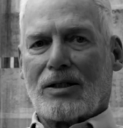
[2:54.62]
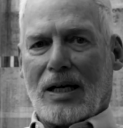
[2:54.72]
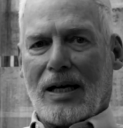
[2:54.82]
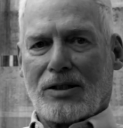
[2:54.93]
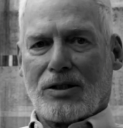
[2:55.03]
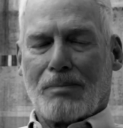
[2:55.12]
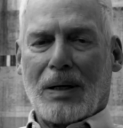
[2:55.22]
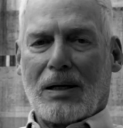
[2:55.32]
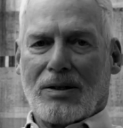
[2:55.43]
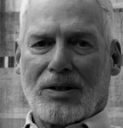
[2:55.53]
as a
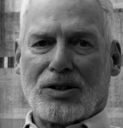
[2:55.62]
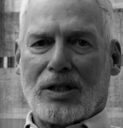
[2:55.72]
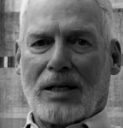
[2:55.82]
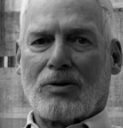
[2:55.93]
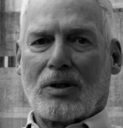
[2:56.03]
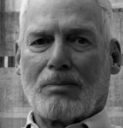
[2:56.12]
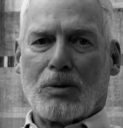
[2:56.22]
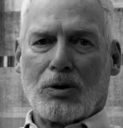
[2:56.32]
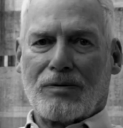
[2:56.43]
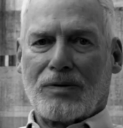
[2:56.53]
part of the general
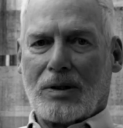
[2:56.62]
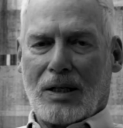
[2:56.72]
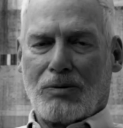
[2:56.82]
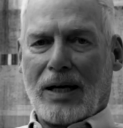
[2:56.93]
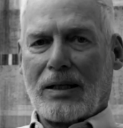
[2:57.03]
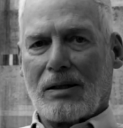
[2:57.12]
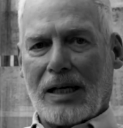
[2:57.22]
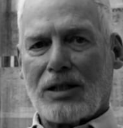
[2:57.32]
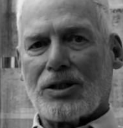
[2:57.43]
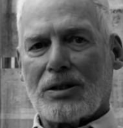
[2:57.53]
move to
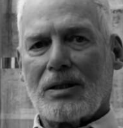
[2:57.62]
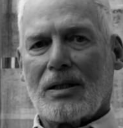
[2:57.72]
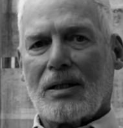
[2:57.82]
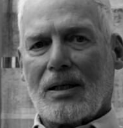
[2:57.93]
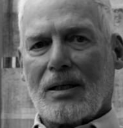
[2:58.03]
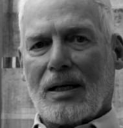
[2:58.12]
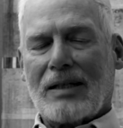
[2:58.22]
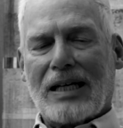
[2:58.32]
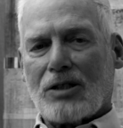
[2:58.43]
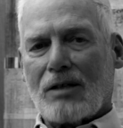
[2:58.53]
deregulation. And
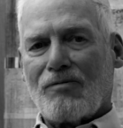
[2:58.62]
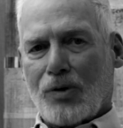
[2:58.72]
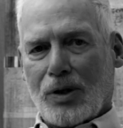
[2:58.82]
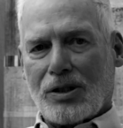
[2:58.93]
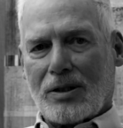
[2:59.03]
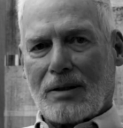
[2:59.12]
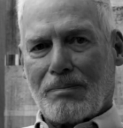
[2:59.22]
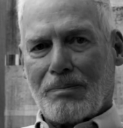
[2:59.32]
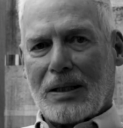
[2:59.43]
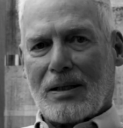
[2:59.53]
that's unfortunate
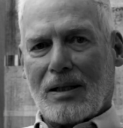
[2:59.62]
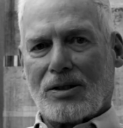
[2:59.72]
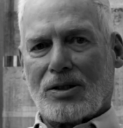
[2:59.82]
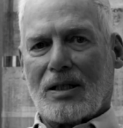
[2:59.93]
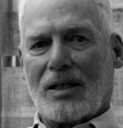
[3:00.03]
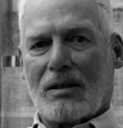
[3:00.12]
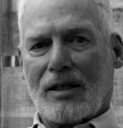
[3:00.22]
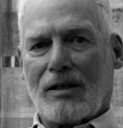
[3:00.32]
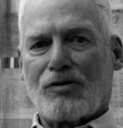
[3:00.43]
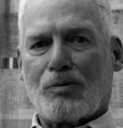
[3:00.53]
because it
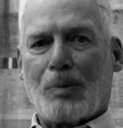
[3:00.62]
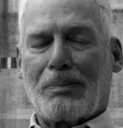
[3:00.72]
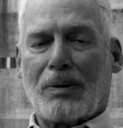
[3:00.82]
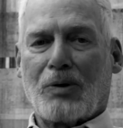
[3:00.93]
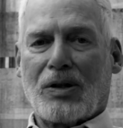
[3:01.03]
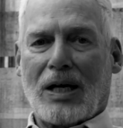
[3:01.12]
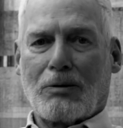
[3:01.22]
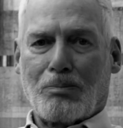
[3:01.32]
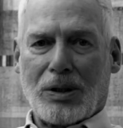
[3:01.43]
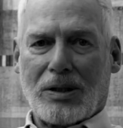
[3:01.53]
leaves people
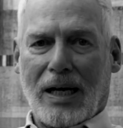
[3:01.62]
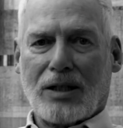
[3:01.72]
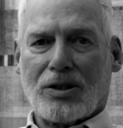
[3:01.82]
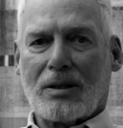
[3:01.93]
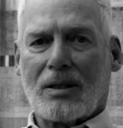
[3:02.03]
without protection.